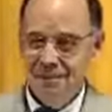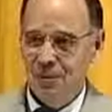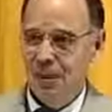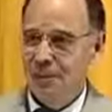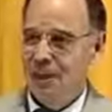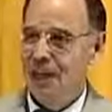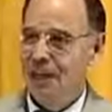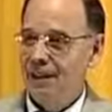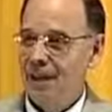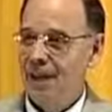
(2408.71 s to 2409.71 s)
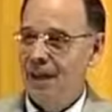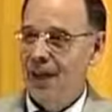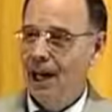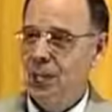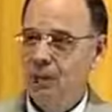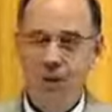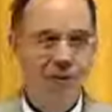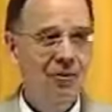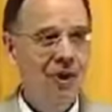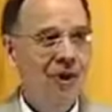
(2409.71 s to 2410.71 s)
What's that? It's not an
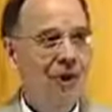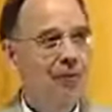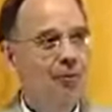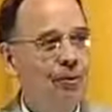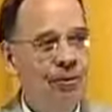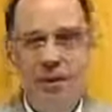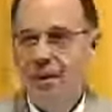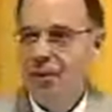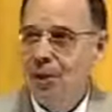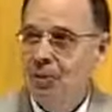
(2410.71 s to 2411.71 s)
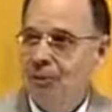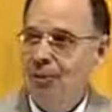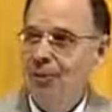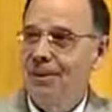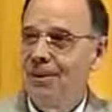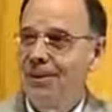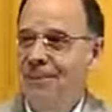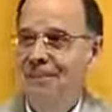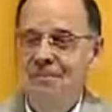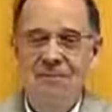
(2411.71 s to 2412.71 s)
export, it's not an import. What is deportment?
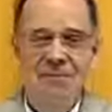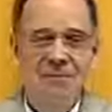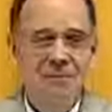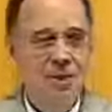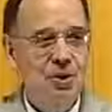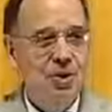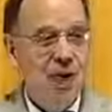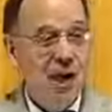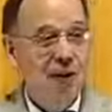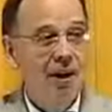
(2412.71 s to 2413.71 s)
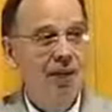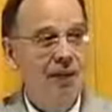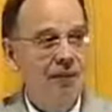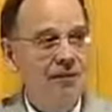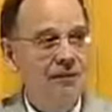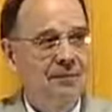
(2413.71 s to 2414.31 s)
It's your character.